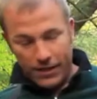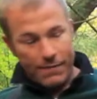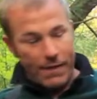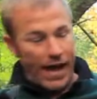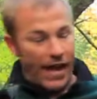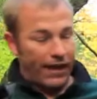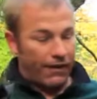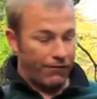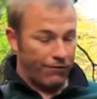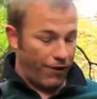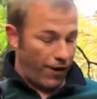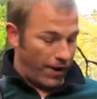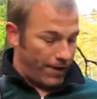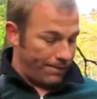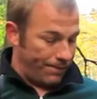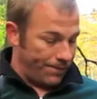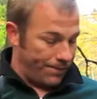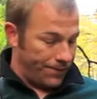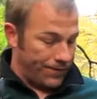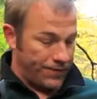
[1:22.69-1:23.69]
the bag in front,
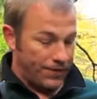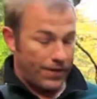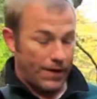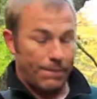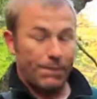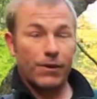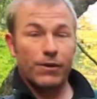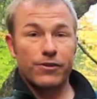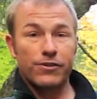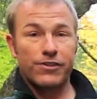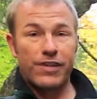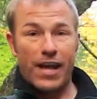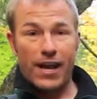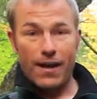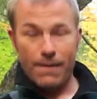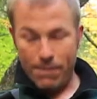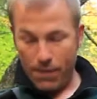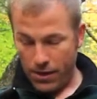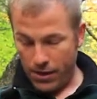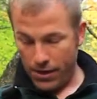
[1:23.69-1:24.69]
typical
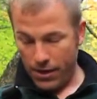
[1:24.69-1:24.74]
setup.